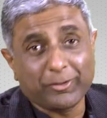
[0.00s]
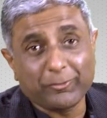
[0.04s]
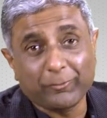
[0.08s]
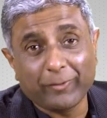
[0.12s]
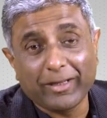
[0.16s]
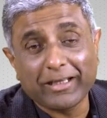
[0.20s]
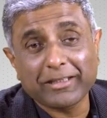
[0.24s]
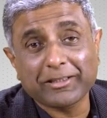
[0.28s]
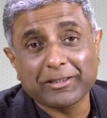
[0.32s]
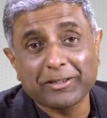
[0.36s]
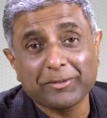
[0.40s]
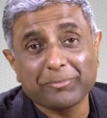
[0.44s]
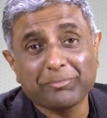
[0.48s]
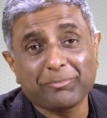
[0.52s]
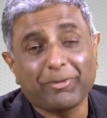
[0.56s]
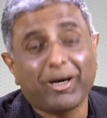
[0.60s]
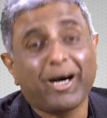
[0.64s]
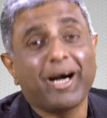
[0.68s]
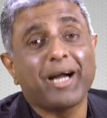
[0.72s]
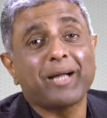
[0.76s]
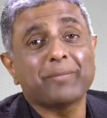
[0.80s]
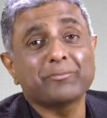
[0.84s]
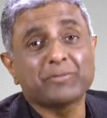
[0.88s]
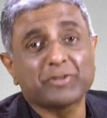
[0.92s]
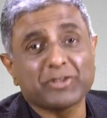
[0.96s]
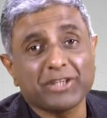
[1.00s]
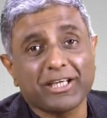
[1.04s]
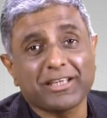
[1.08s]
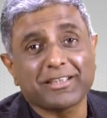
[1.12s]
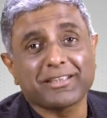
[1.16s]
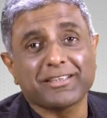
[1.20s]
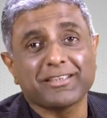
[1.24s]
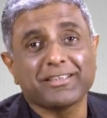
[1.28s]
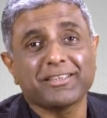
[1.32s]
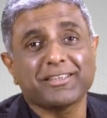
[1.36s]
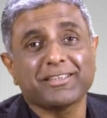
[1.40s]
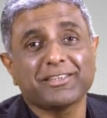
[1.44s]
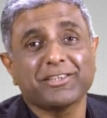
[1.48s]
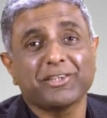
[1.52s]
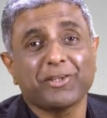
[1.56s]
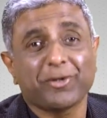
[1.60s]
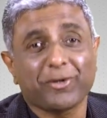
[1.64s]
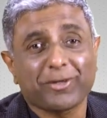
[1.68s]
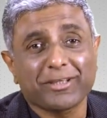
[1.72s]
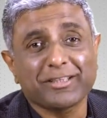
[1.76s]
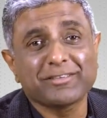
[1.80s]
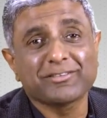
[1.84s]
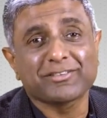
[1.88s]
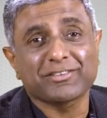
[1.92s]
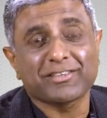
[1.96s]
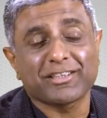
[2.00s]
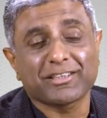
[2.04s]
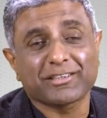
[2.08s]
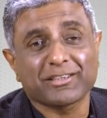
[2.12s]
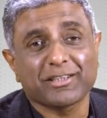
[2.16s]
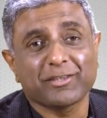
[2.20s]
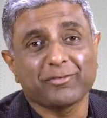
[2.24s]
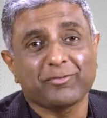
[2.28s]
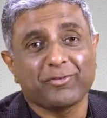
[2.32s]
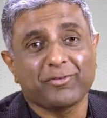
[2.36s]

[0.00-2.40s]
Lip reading: and welcome. I'm Shankar, your instructor